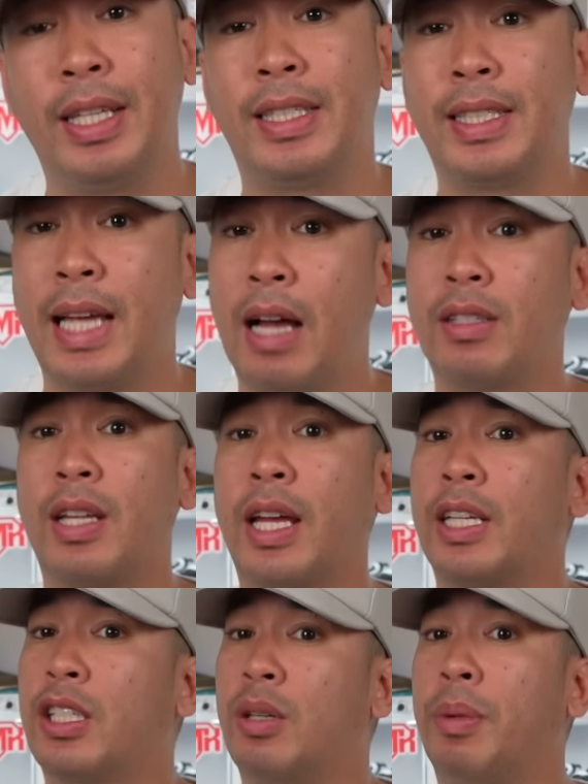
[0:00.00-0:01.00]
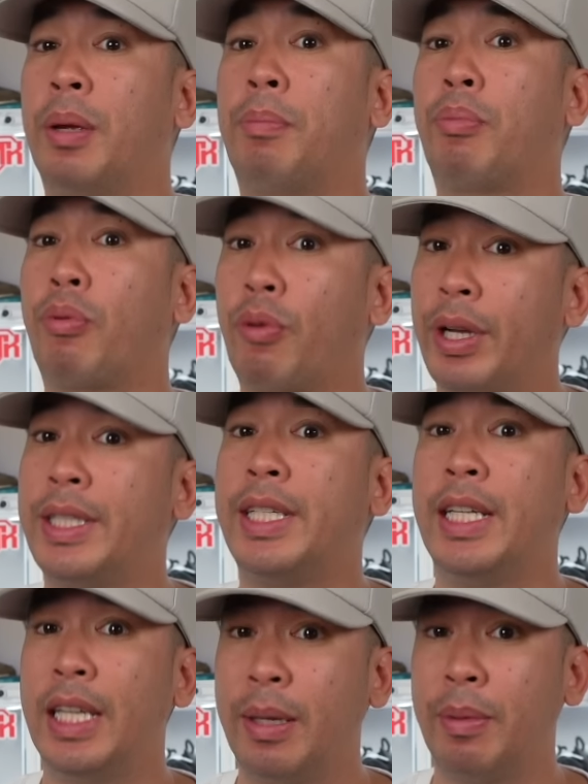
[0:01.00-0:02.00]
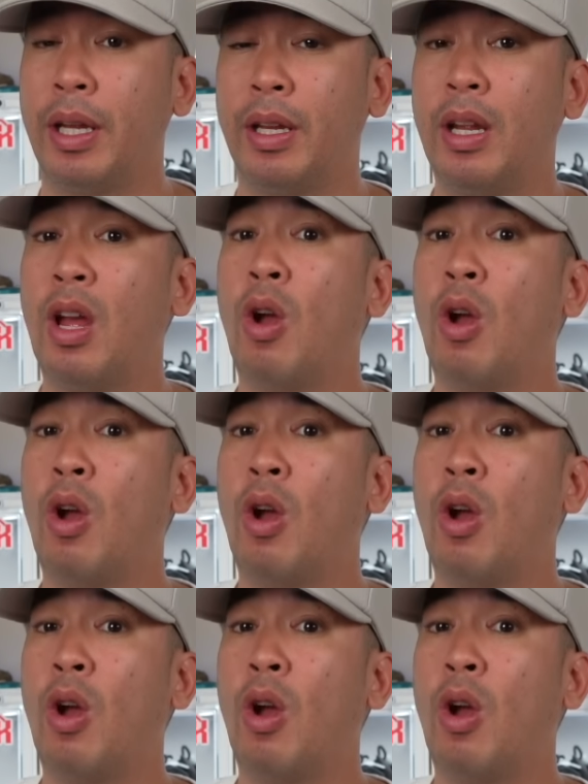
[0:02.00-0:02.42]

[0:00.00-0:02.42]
it sounds like it's gonna be pretty limited.